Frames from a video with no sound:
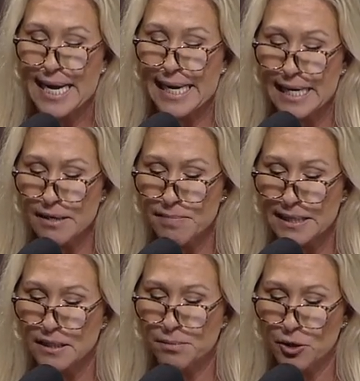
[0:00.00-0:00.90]

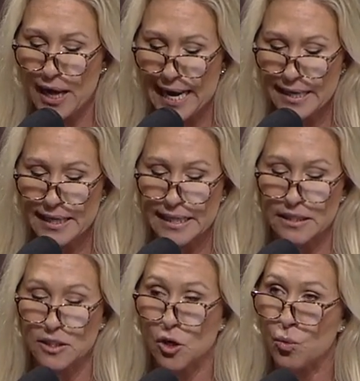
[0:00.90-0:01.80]
inadmissible
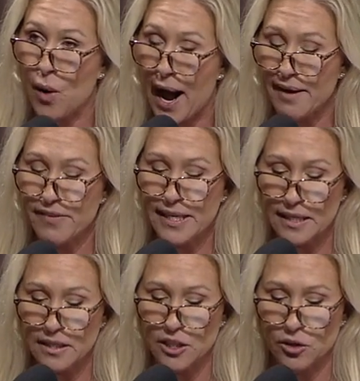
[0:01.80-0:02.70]
aliens arriving
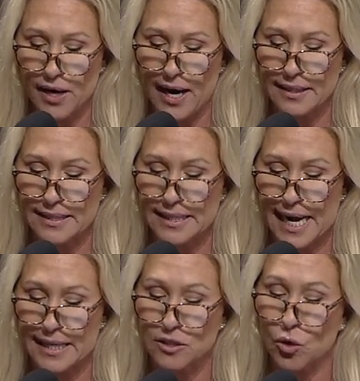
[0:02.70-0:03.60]
in the United
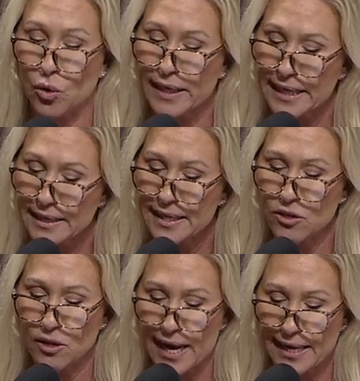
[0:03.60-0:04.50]
States or
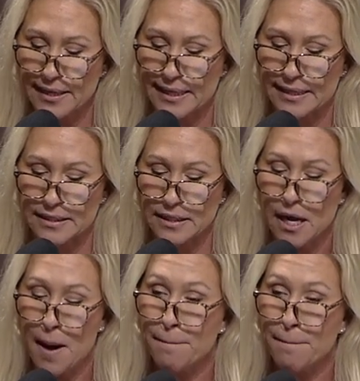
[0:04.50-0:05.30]
illegal aliens